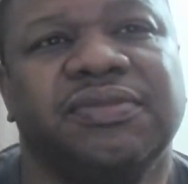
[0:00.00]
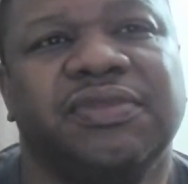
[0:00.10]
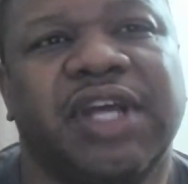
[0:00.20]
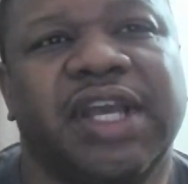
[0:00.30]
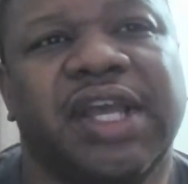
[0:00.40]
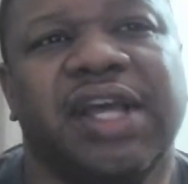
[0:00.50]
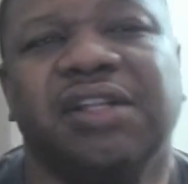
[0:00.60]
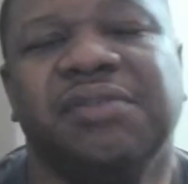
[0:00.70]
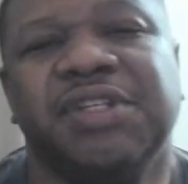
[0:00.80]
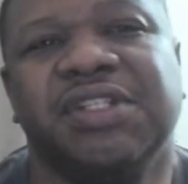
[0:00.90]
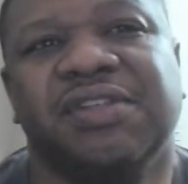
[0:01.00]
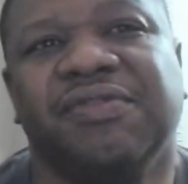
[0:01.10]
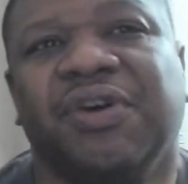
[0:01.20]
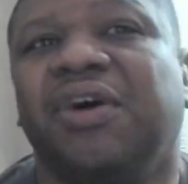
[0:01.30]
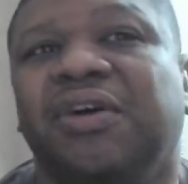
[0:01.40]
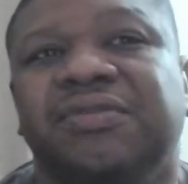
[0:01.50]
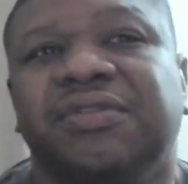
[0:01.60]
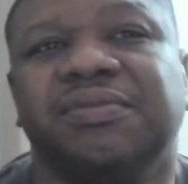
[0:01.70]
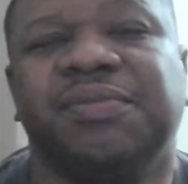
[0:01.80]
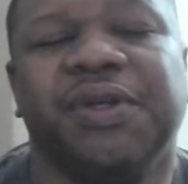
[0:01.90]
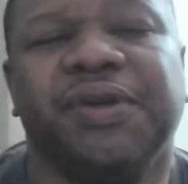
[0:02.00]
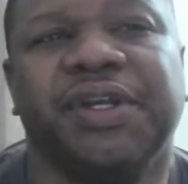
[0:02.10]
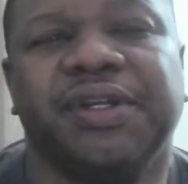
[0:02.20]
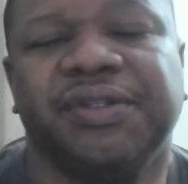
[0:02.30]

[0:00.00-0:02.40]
like elements involved, period.